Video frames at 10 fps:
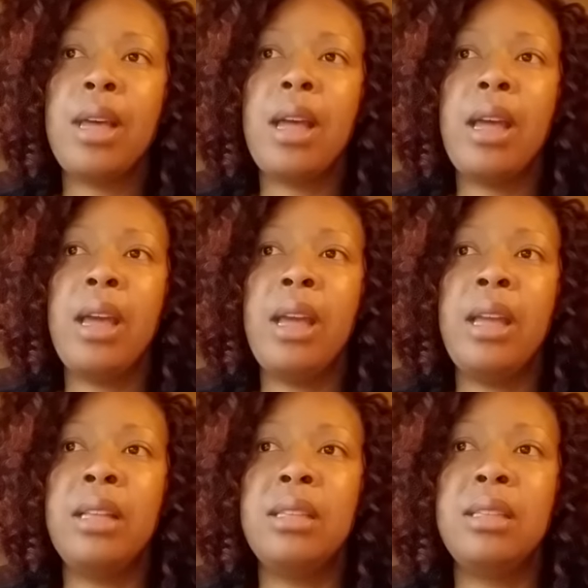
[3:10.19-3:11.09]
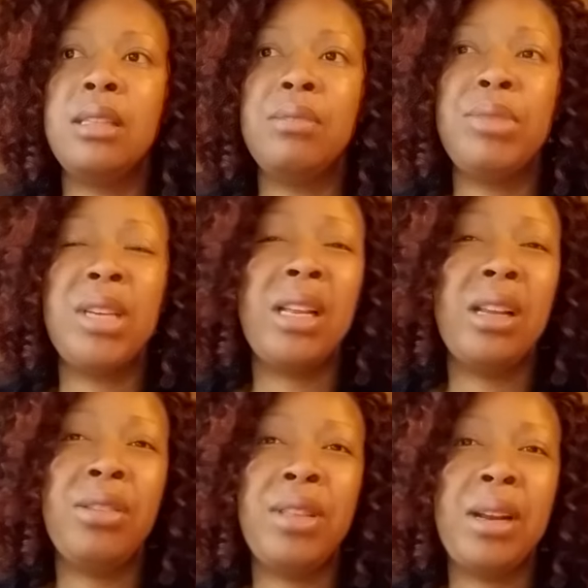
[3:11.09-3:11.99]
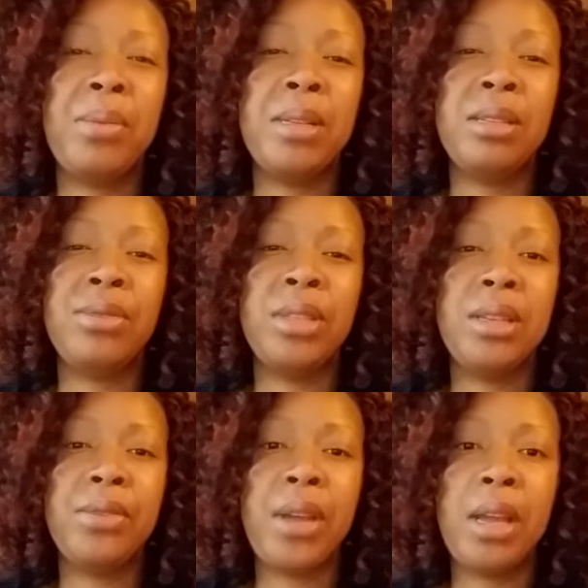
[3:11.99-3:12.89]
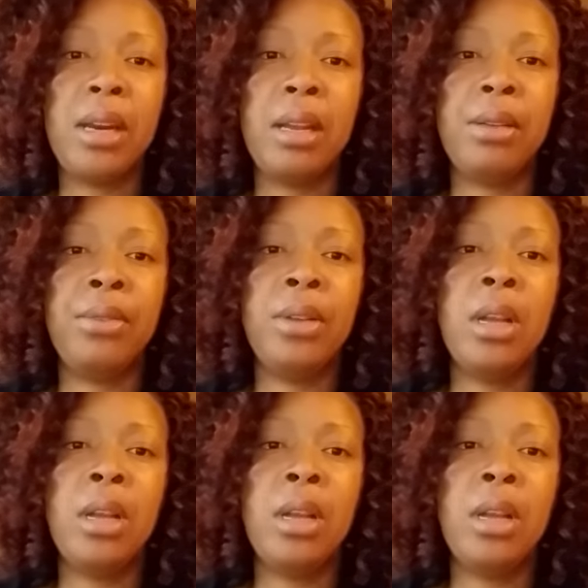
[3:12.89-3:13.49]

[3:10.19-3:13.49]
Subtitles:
I had some Jell-O that I wasn't really a fan of.